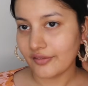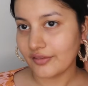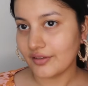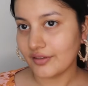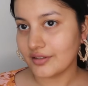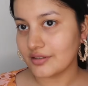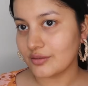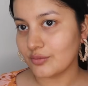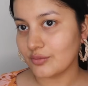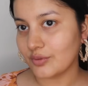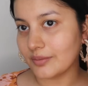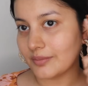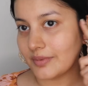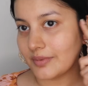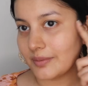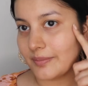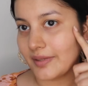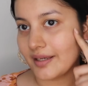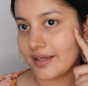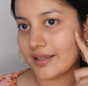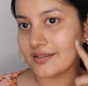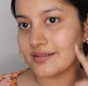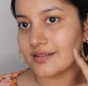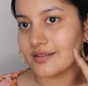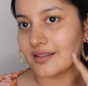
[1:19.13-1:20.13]
this is what my
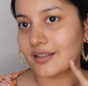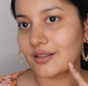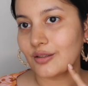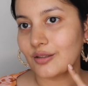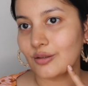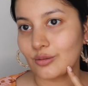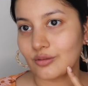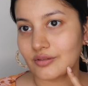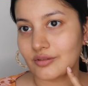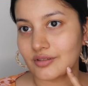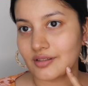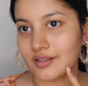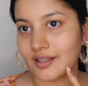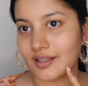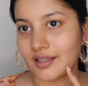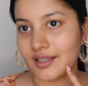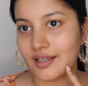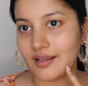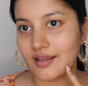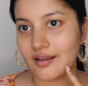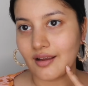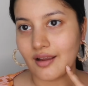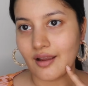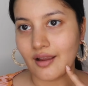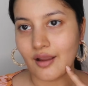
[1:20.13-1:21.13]
bare skin looks
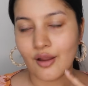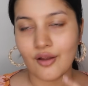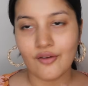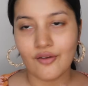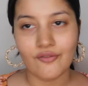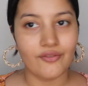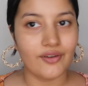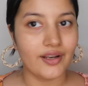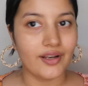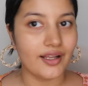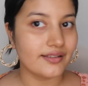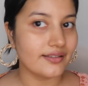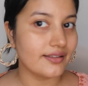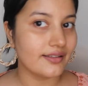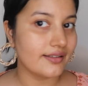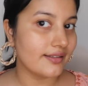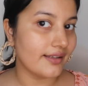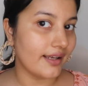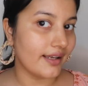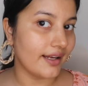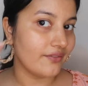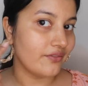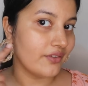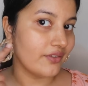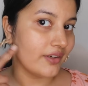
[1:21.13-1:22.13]
like, whereas the
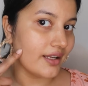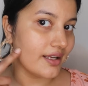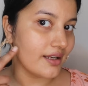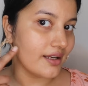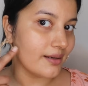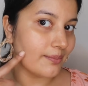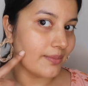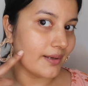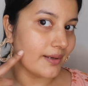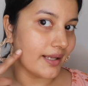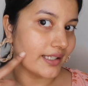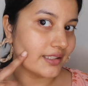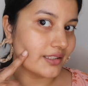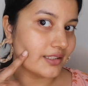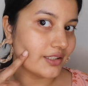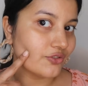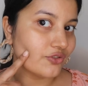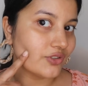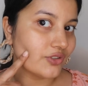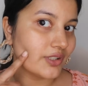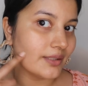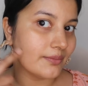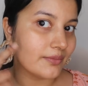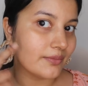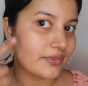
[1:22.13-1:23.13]
side where I applied the
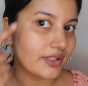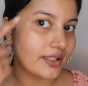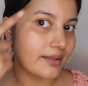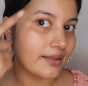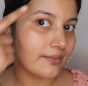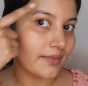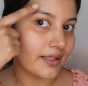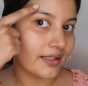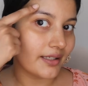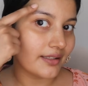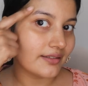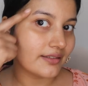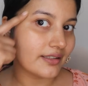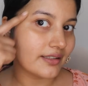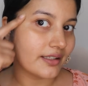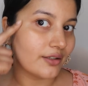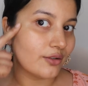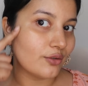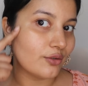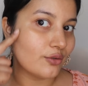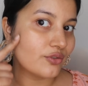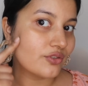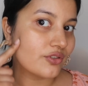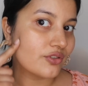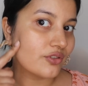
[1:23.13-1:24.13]
Dream Cream, my
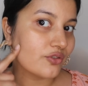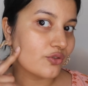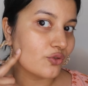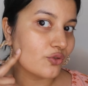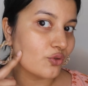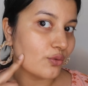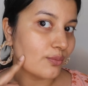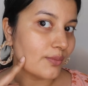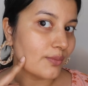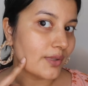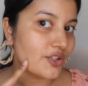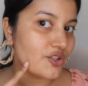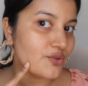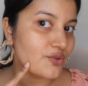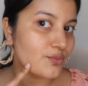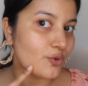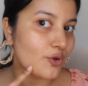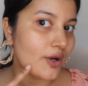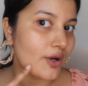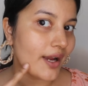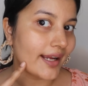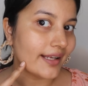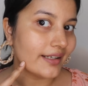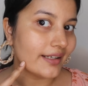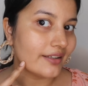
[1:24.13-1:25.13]
skin looks so much
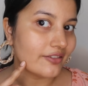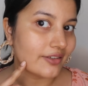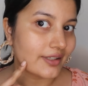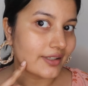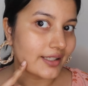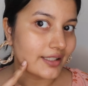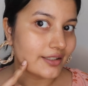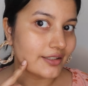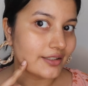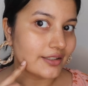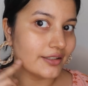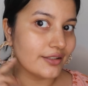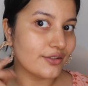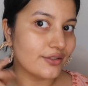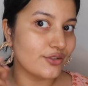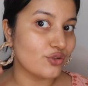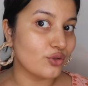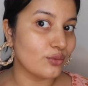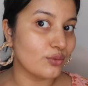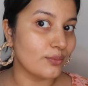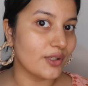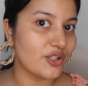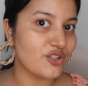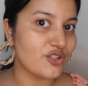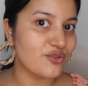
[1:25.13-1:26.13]
more hydrated,
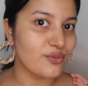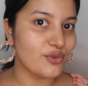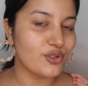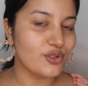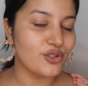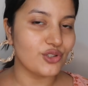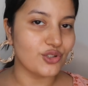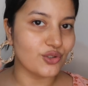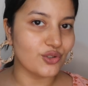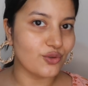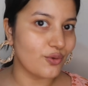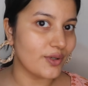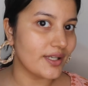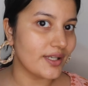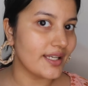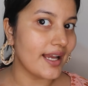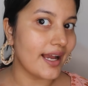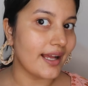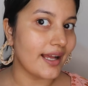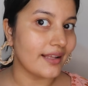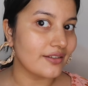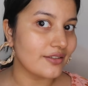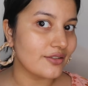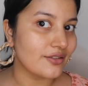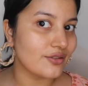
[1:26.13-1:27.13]
so much more dewy
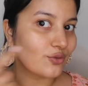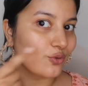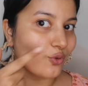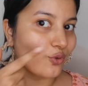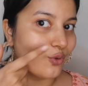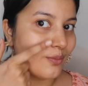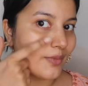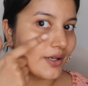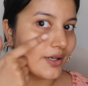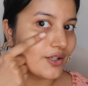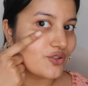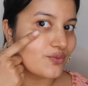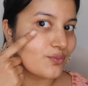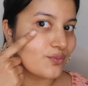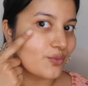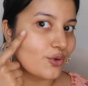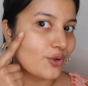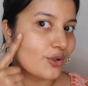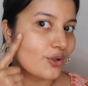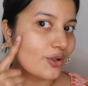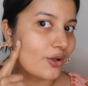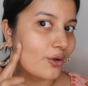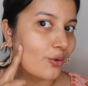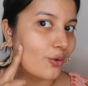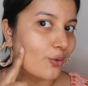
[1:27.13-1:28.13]
and so much
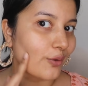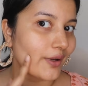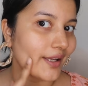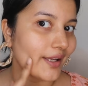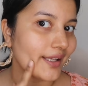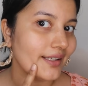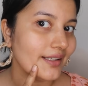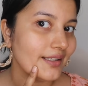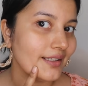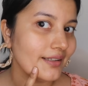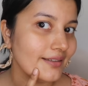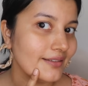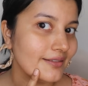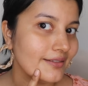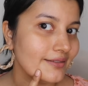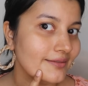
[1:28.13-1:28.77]
more glowing.